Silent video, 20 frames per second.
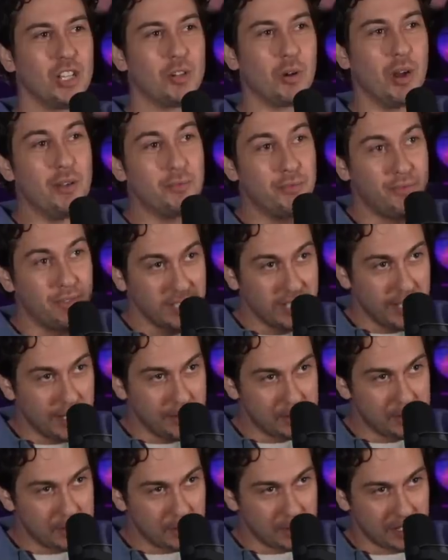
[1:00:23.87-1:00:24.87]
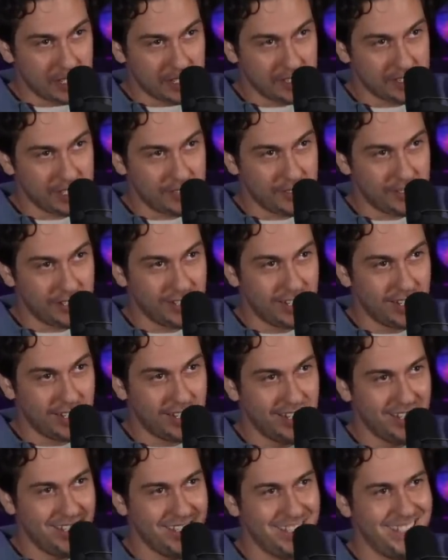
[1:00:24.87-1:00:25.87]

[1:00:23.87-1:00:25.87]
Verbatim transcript: Graham Phillips was on Citadel.